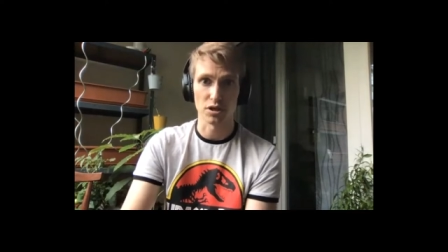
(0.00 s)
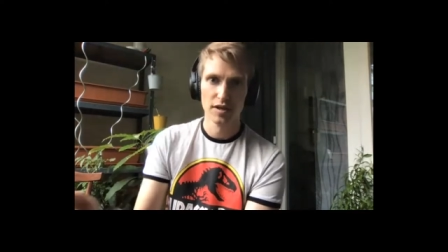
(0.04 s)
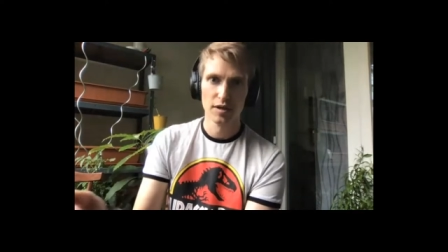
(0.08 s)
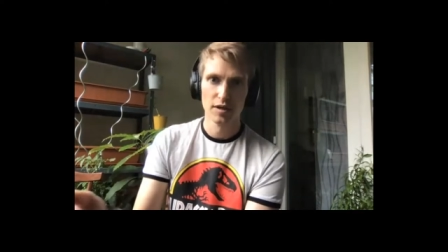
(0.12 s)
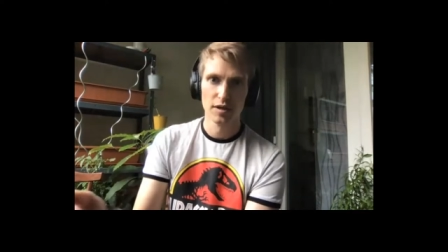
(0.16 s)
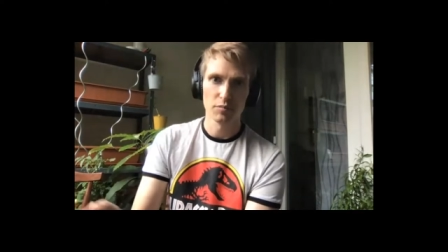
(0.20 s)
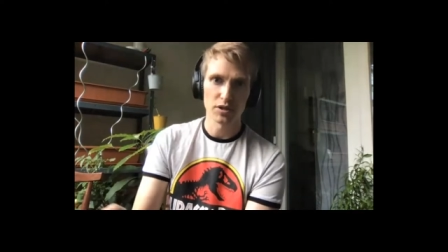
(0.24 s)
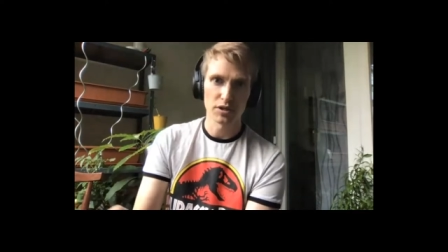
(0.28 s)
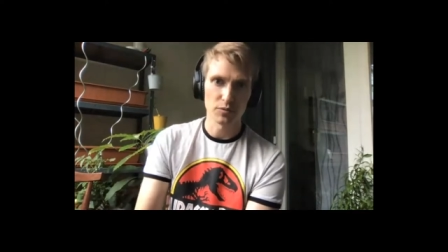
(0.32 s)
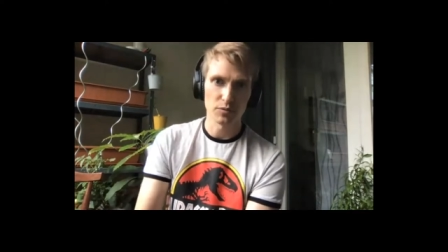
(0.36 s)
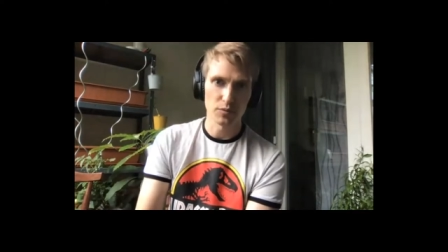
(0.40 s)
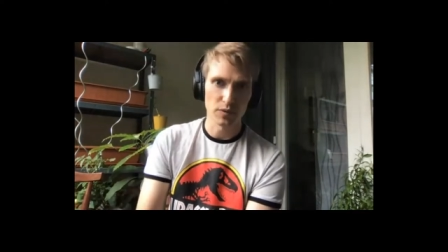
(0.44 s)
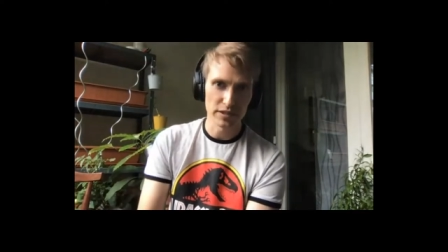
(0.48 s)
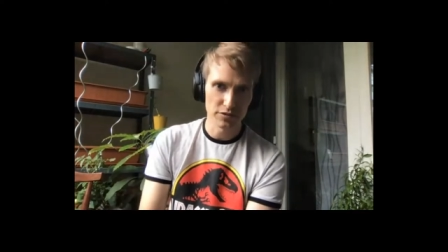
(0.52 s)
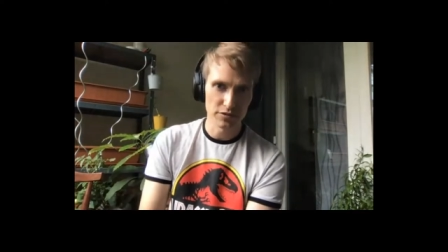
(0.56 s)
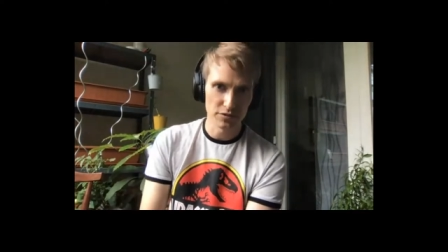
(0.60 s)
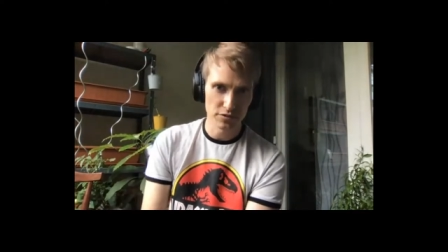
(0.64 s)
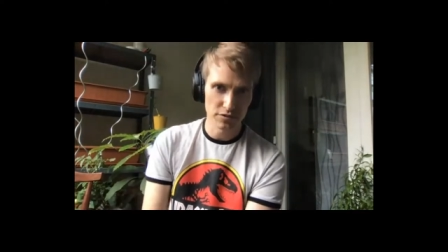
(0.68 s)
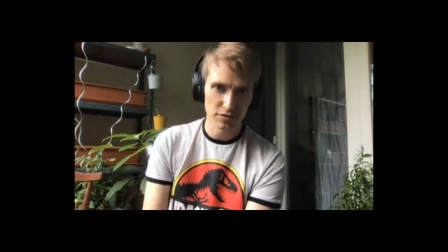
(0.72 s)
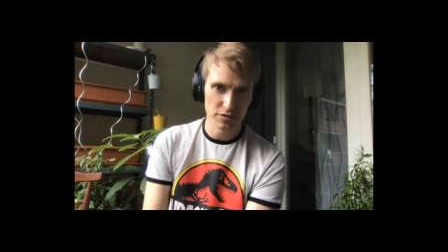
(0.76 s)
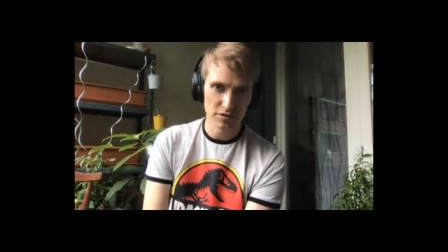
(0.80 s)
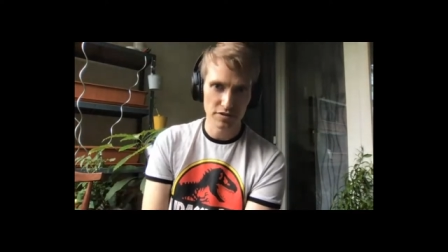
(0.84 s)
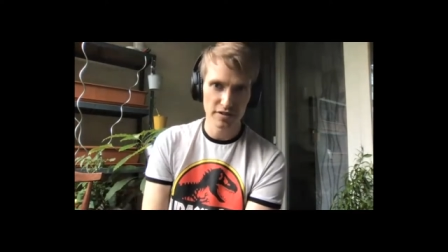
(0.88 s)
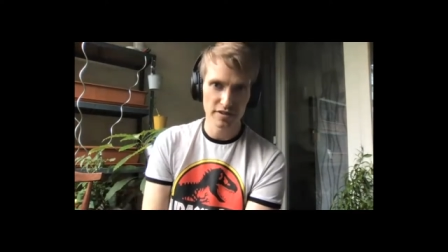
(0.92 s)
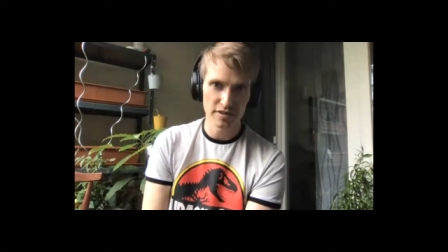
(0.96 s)
Mm-hmm. But I mm-hmm. went to
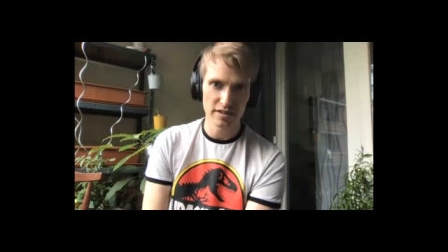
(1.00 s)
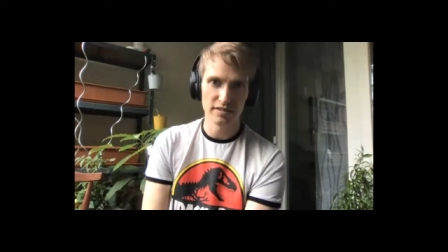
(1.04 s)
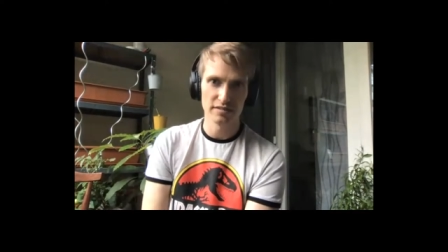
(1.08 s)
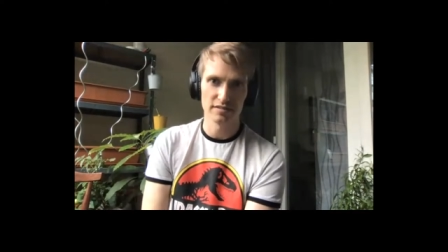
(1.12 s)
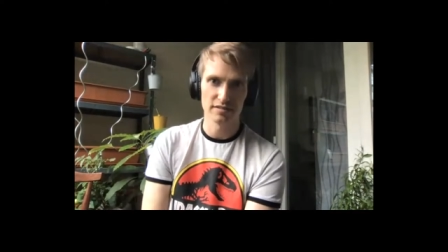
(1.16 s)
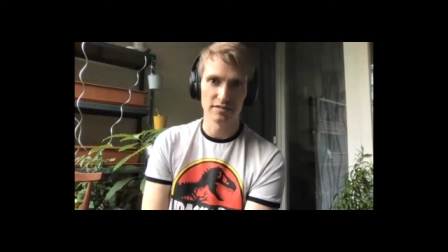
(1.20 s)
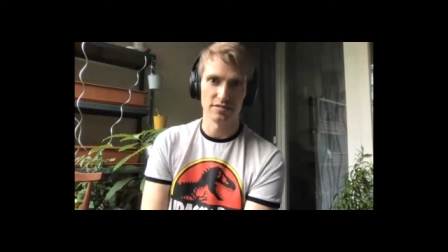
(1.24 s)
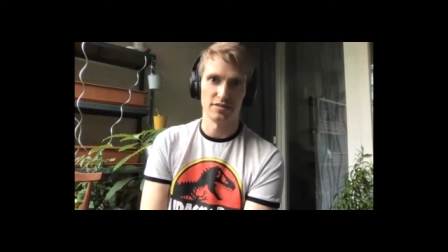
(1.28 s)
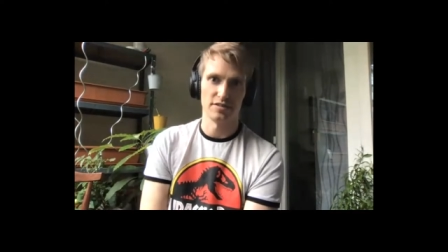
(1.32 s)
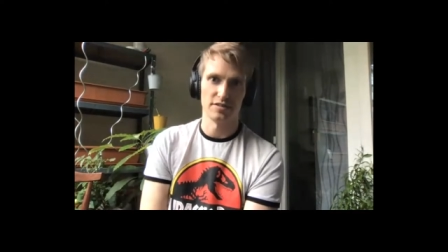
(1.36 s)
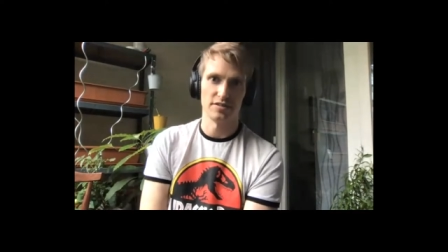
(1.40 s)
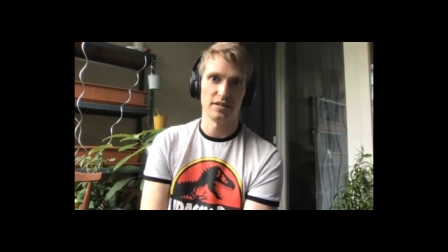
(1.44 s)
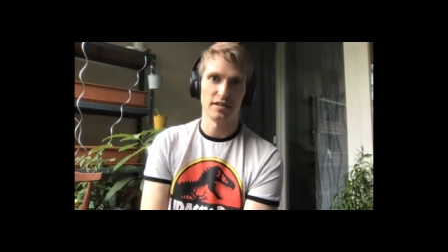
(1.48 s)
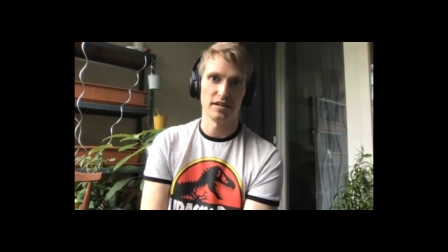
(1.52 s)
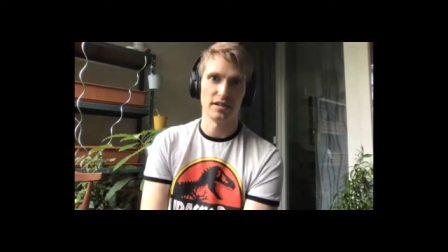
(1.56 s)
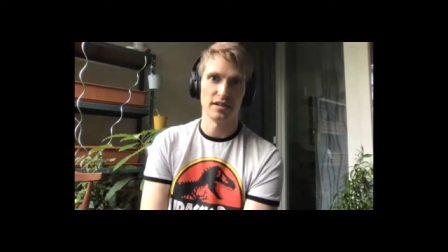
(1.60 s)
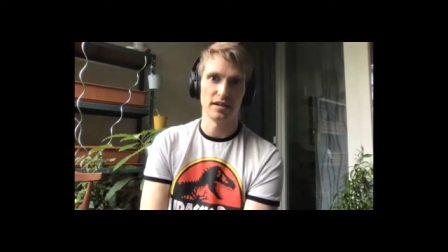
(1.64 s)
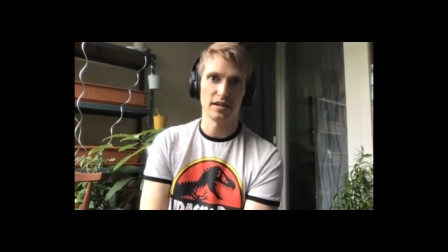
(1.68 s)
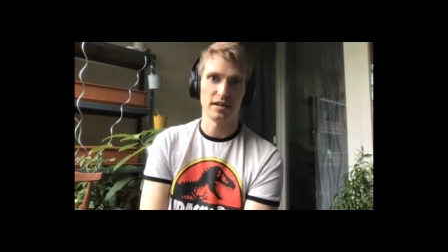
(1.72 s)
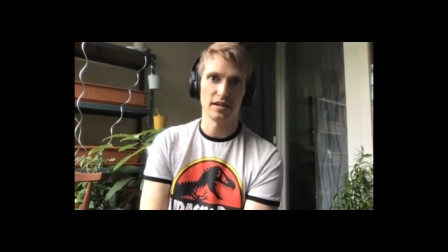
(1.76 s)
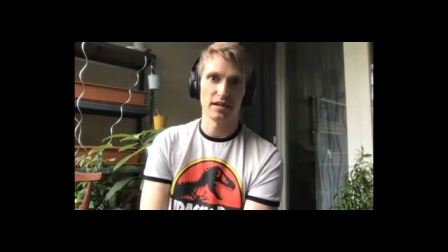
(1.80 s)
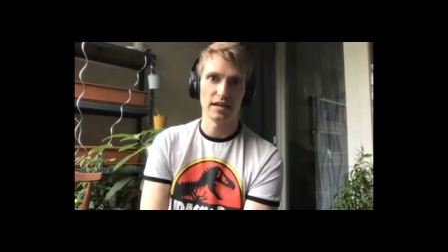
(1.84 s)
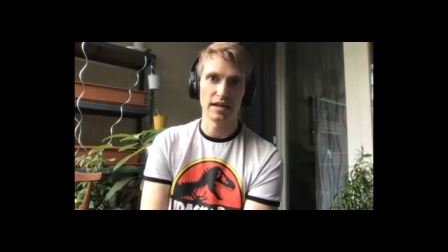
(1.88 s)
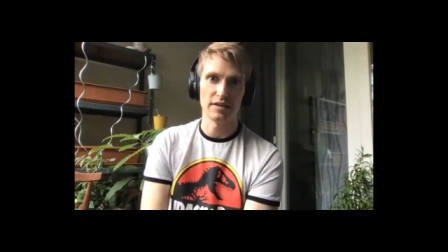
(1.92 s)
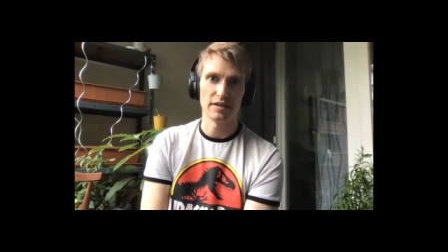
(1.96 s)
the theater
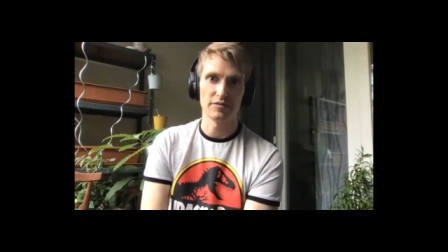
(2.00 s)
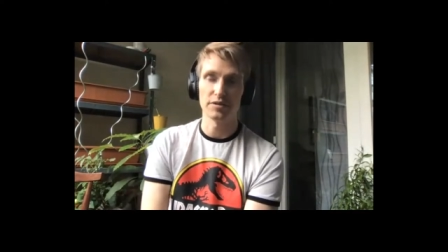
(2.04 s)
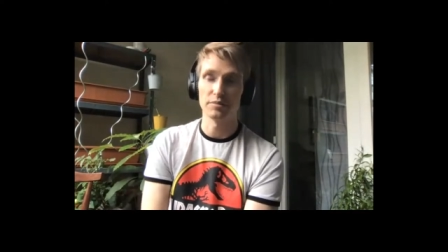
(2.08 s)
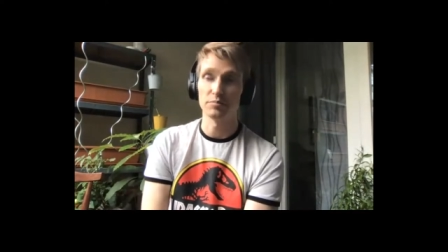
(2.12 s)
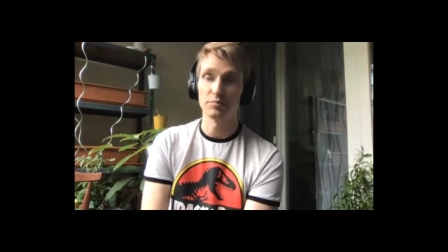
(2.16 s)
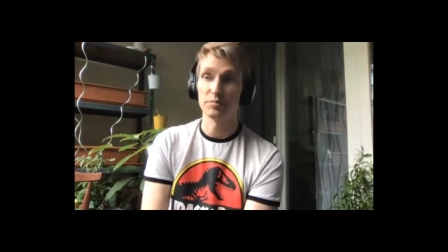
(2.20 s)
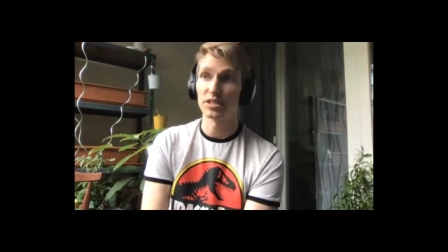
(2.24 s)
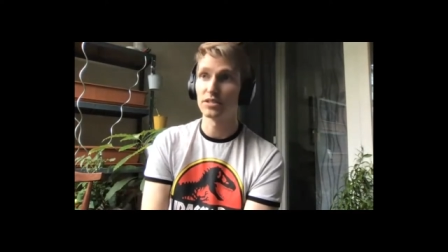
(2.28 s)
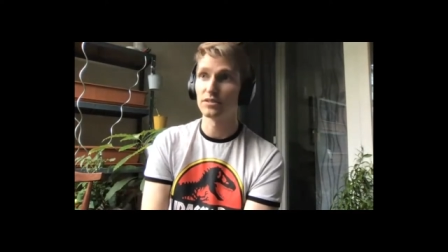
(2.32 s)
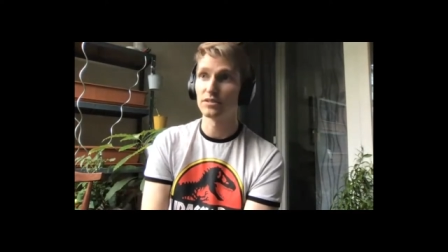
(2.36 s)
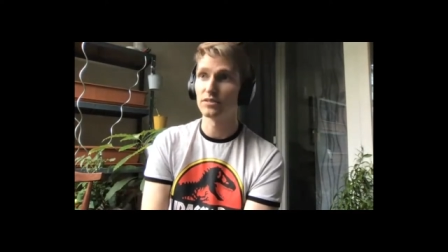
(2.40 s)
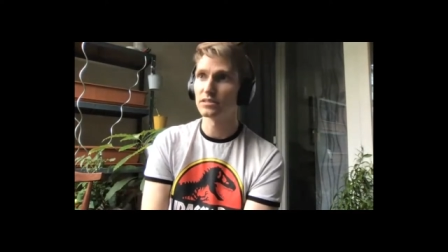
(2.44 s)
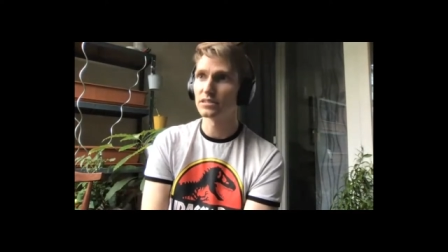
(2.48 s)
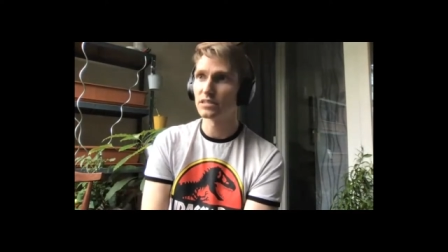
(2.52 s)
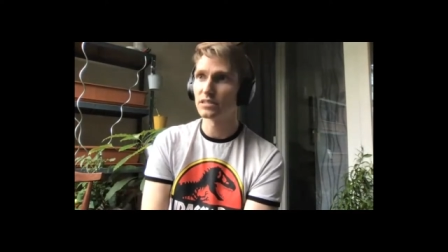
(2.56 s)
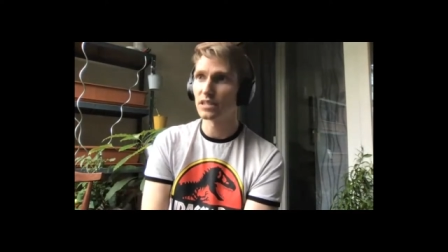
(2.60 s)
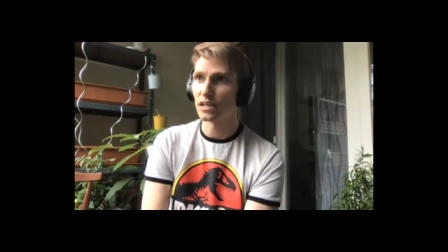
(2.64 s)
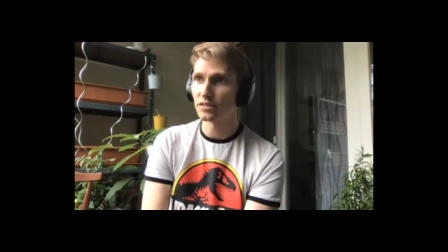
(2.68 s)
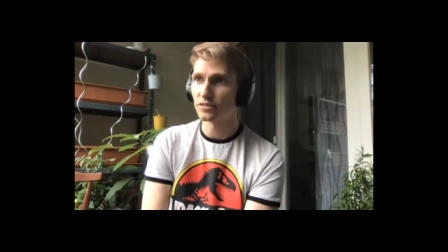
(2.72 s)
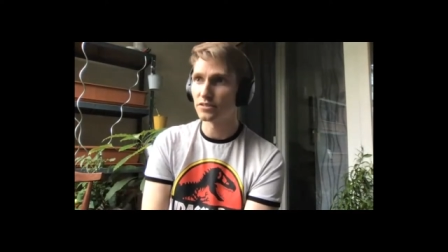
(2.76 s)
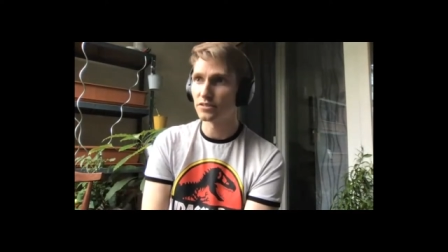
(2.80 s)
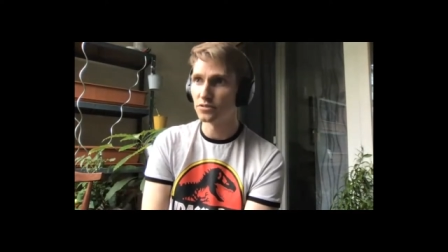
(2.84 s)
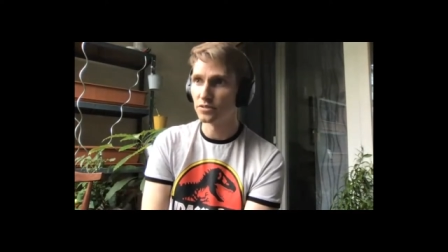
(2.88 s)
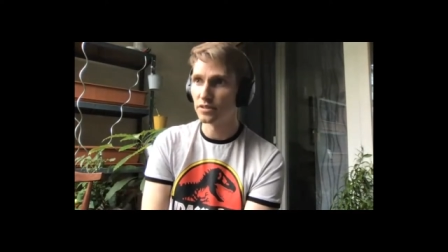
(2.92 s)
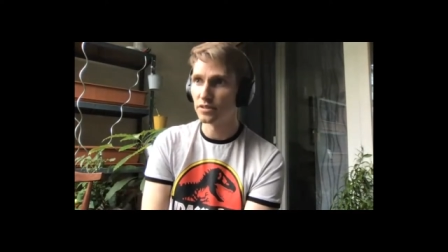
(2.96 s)
uh, area because I
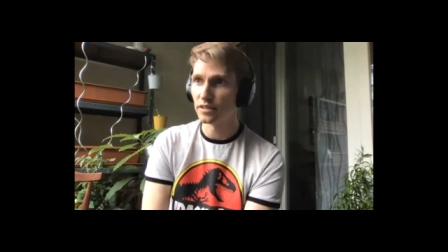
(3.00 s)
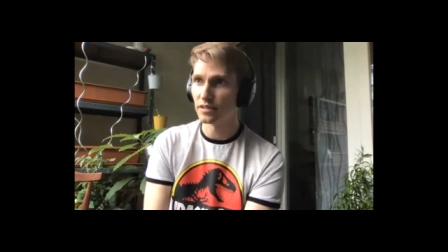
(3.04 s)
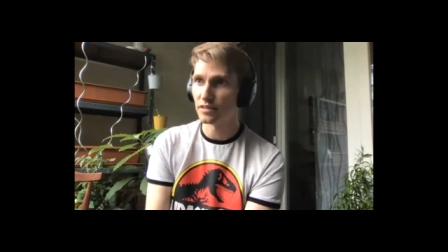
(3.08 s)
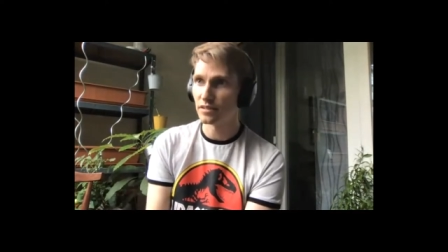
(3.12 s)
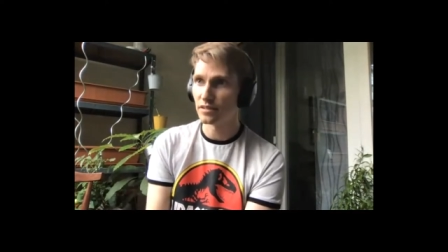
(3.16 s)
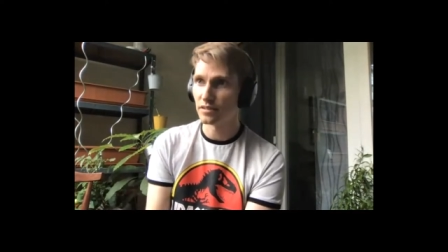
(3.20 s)
knew that